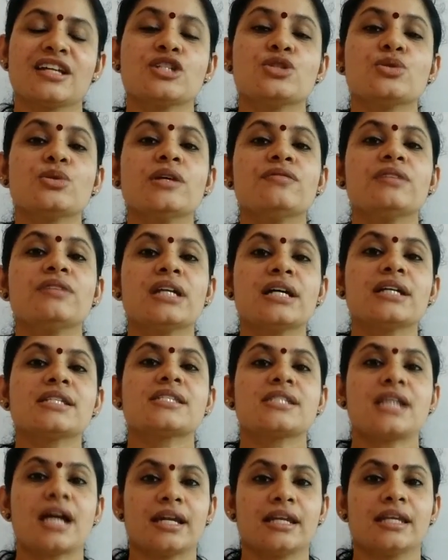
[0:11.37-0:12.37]
Today we are
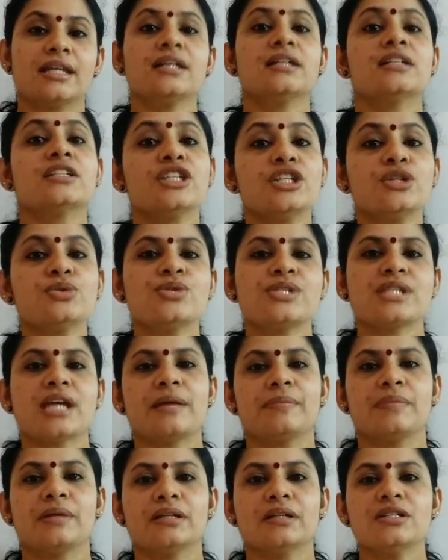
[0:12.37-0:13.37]
starting a new
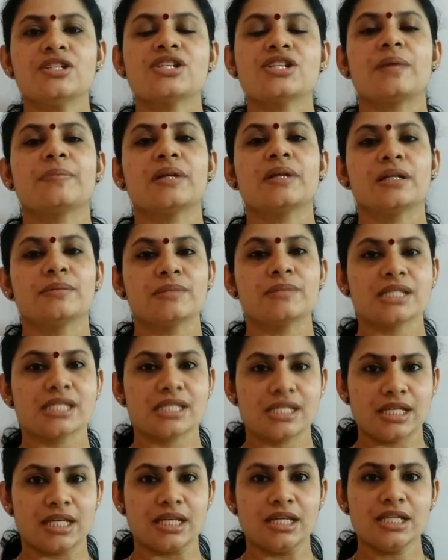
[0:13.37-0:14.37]
chapter, chapter number
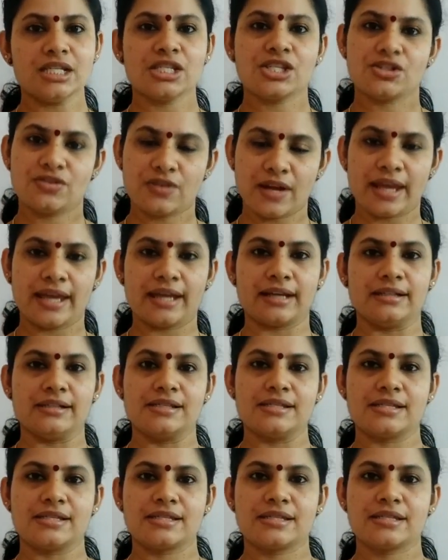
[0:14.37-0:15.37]
6,
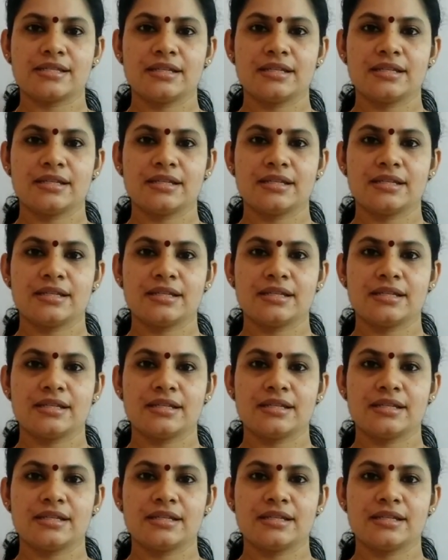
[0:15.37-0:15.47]
triangles.